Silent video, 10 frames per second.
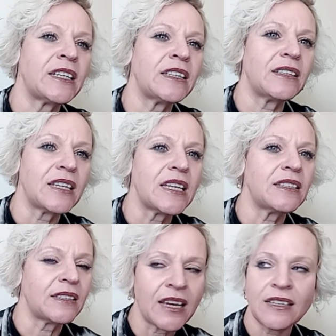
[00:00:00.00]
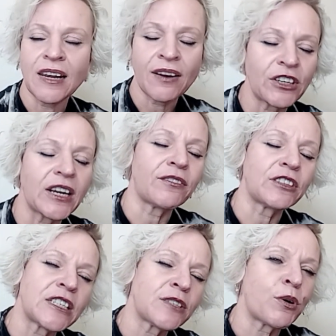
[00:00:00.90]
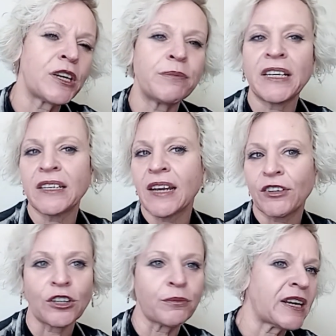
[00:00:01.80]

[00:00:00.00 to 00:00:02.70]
He had never, ever disappointed me, never hurt me,